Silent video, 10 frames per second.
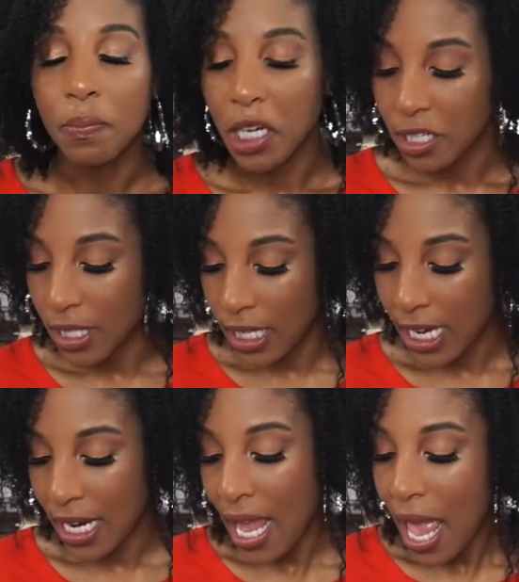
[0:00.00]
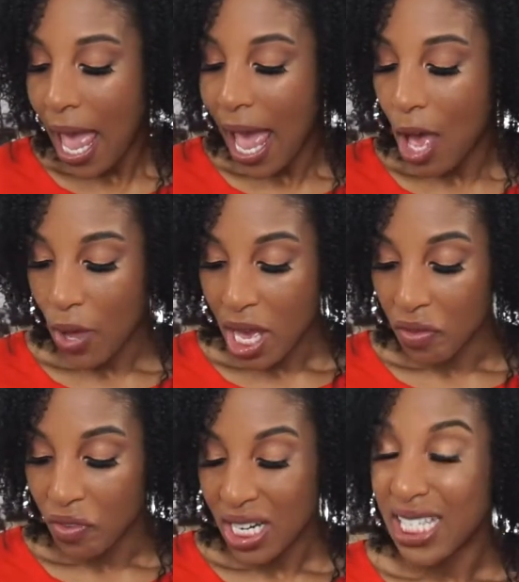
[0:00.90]
person.
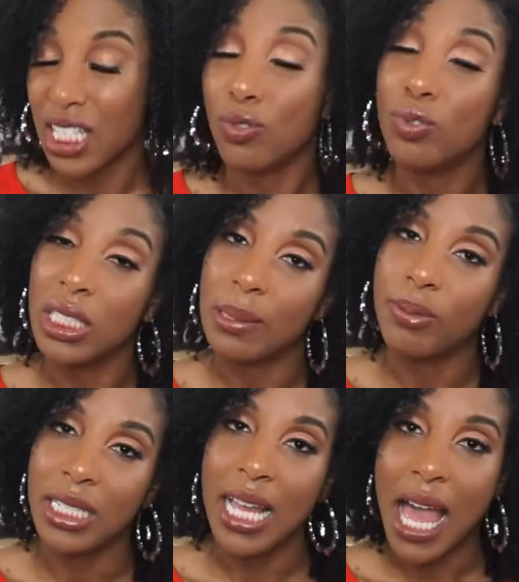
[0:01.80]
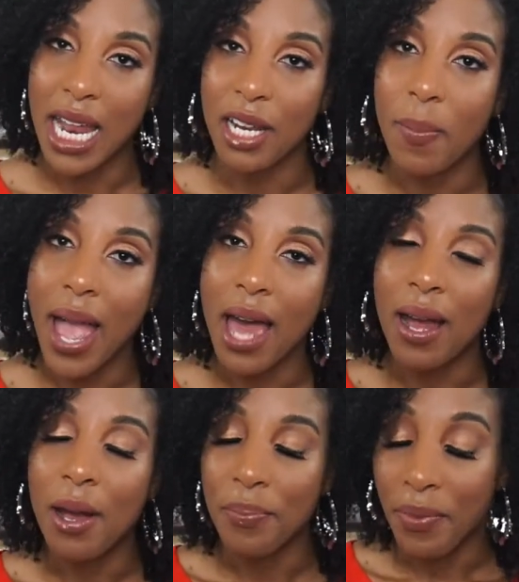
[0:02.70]
However, it's a really pretty highlighter,
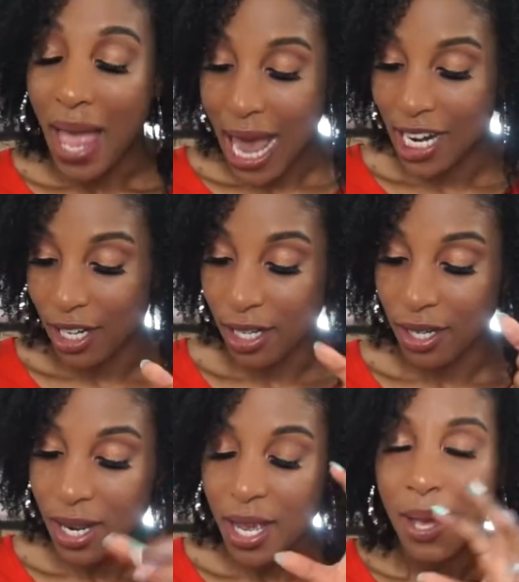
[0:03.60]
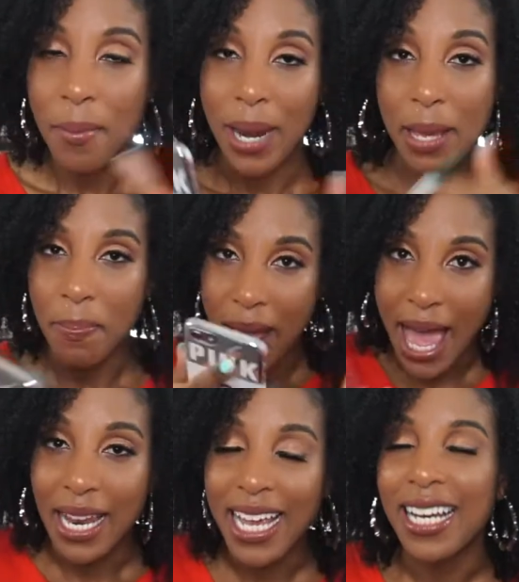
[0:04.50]
um, highlighter like
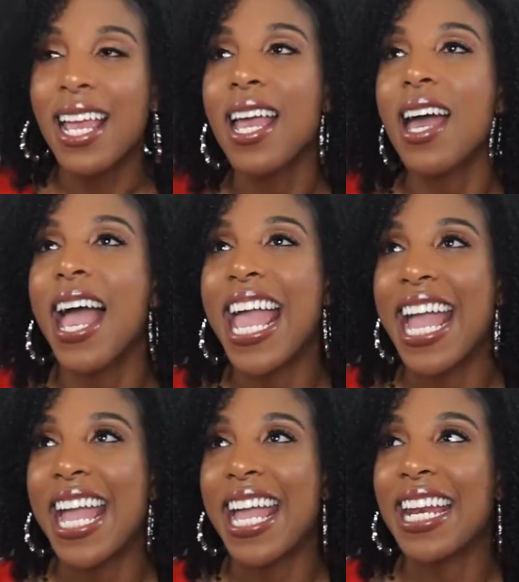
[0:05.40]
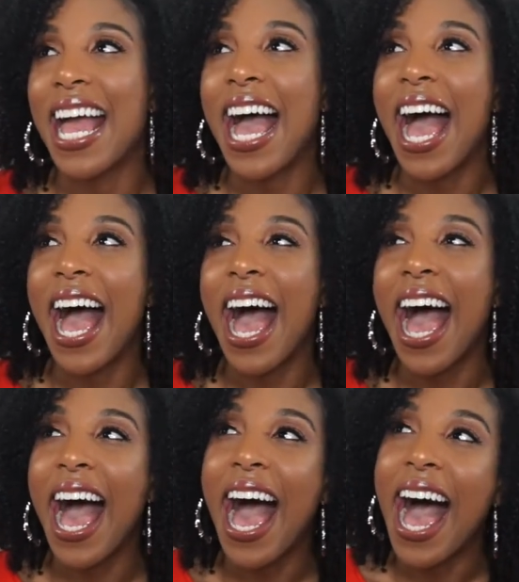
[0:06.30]
palette. And
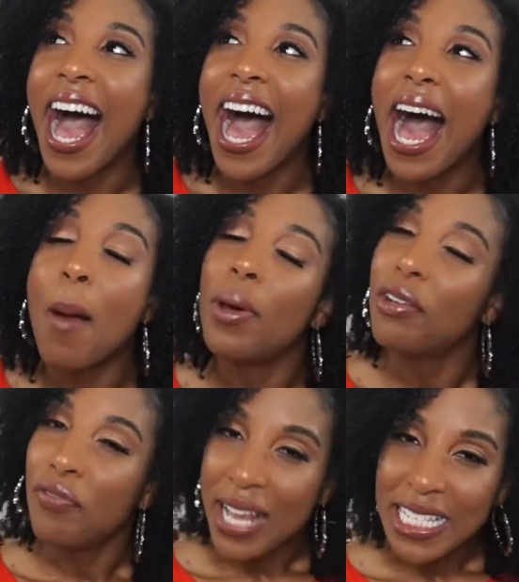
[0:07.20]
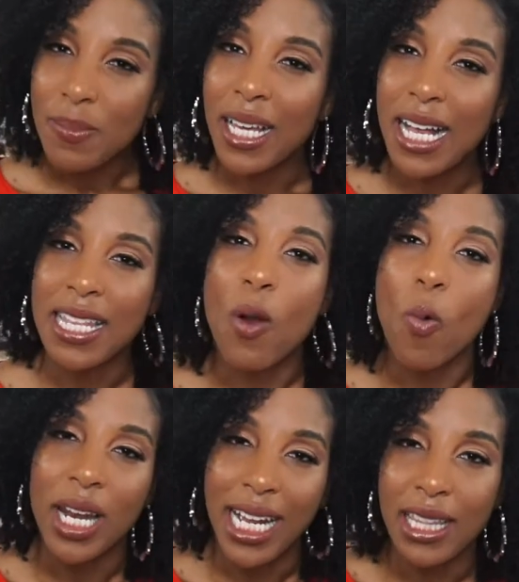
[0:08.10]
I'm on the fence because I
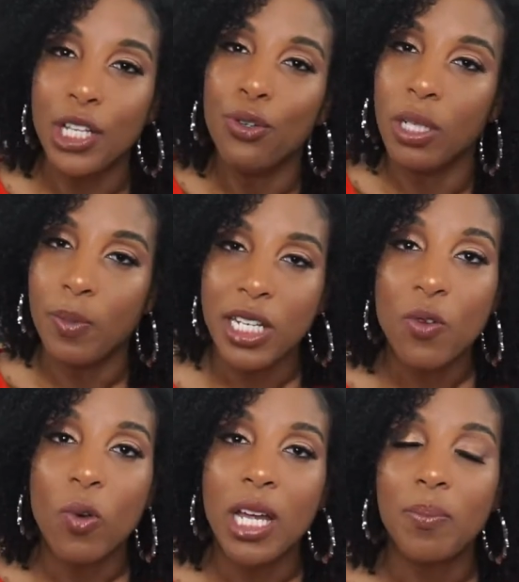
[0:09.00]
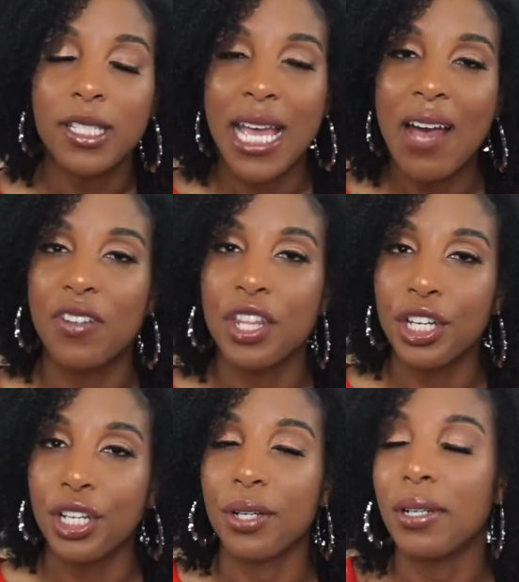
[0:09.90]
want to get the Huda Beauty one. Plus I have
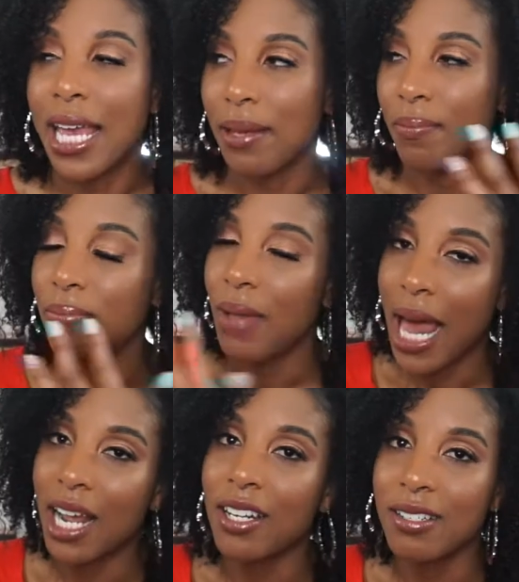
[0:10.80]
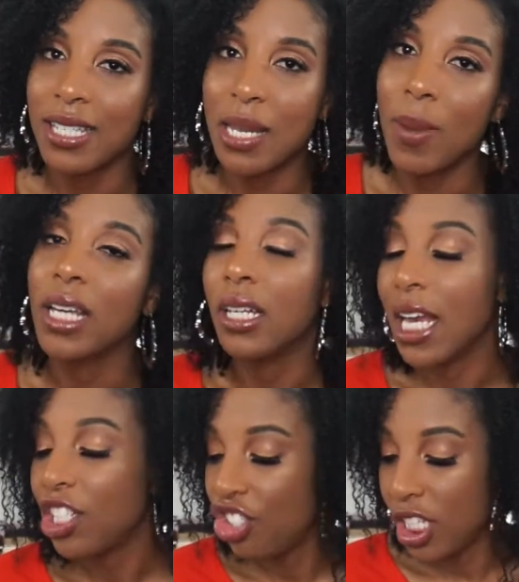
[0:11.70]
other like highlighters in my
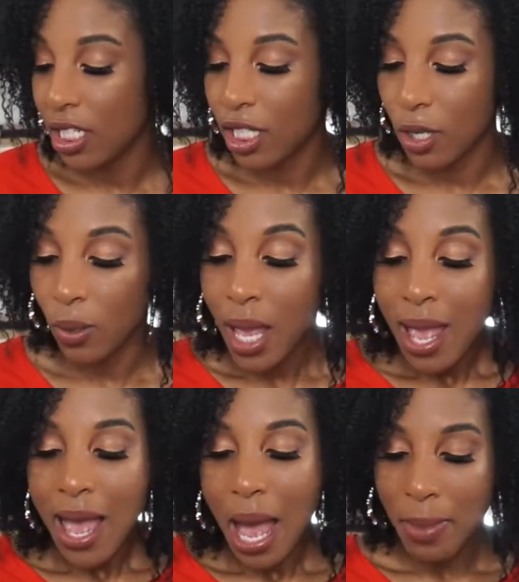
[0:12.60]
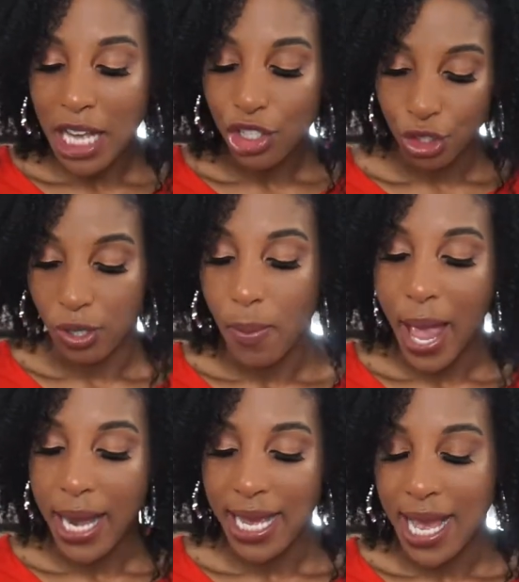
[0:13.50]
collection. So I'm not sure
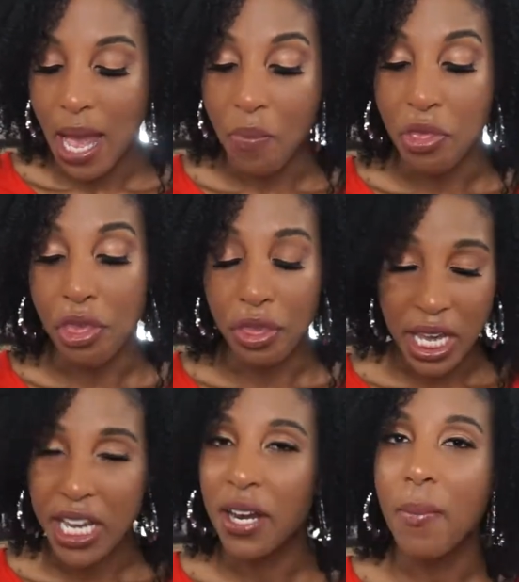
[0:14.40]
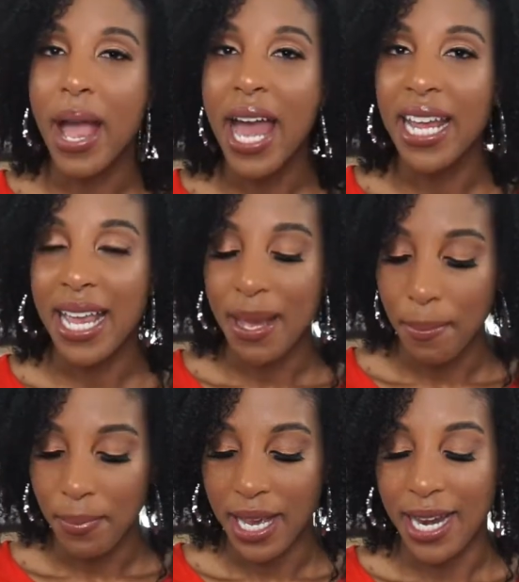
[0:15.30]
about it. I'm thinking about
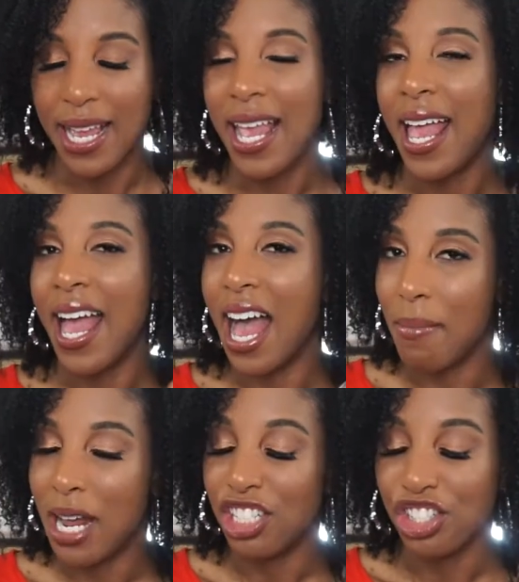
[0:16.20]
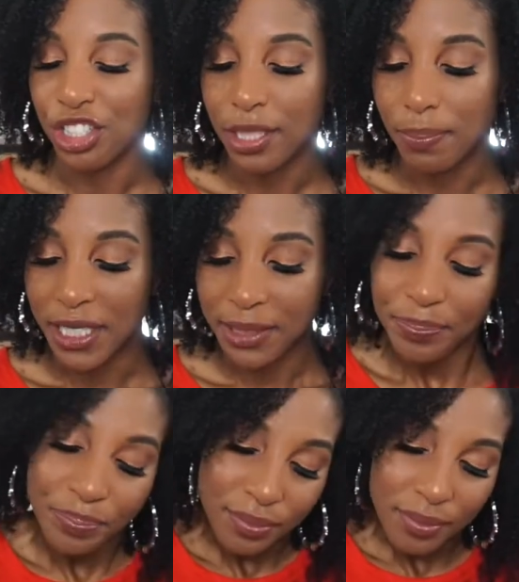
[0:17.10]
it, but I'm not sure.
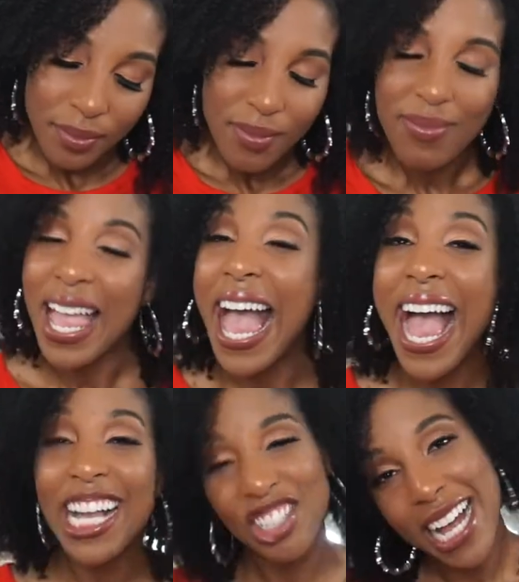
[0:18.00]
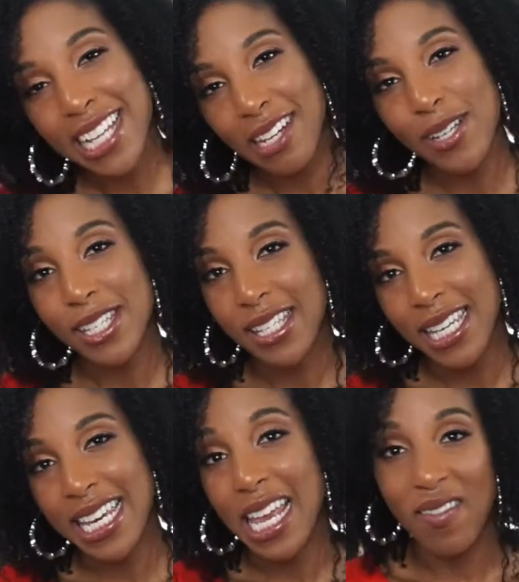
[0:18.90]
But I guess you guys know wait to
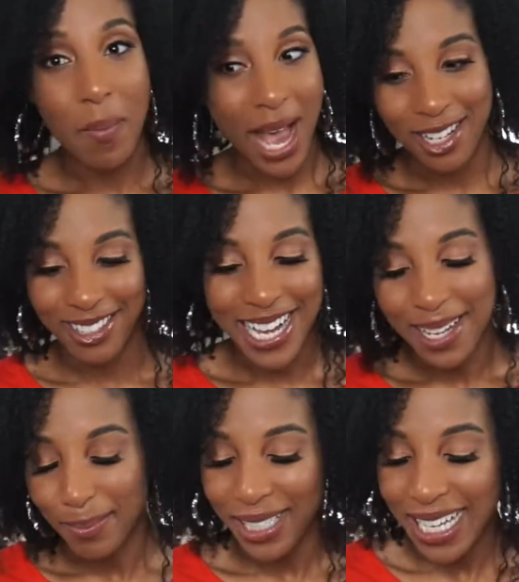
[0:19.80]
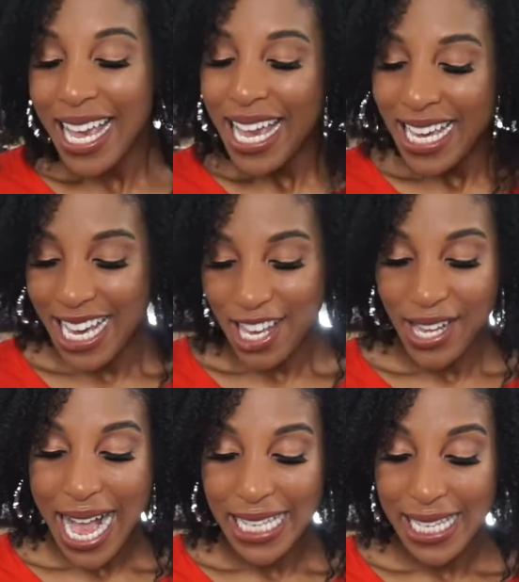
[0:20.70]
see if I buy it or not. But yeah, you
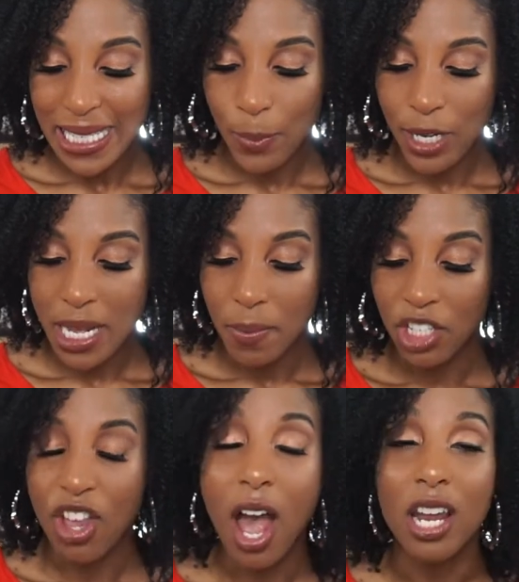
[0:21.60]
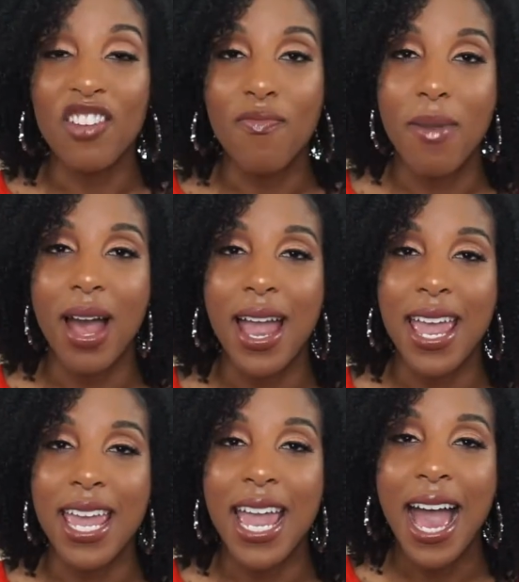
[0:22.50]
guys, that's pretty much all of
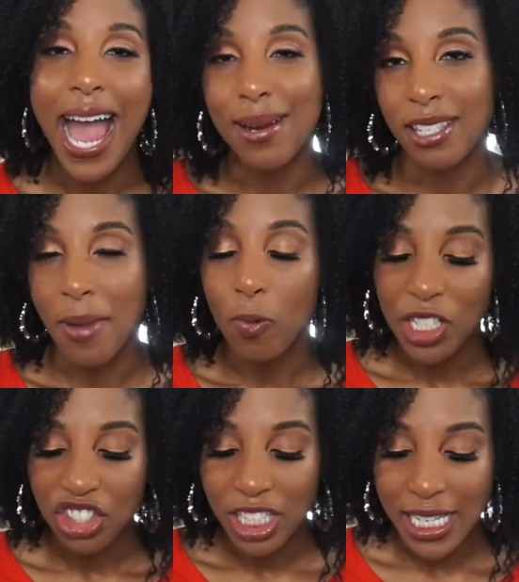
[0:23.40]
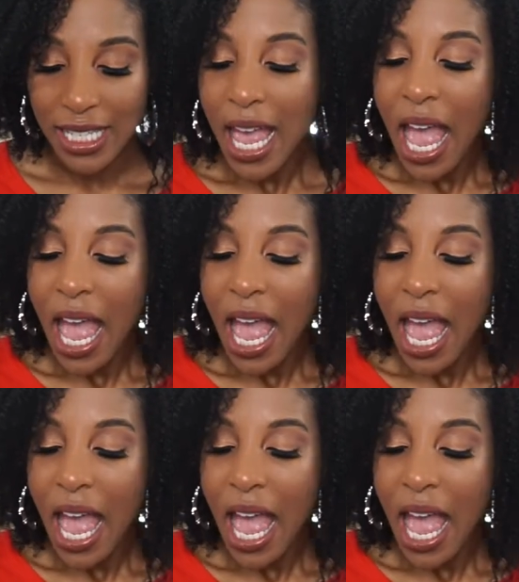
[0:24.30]
my items on my wish list.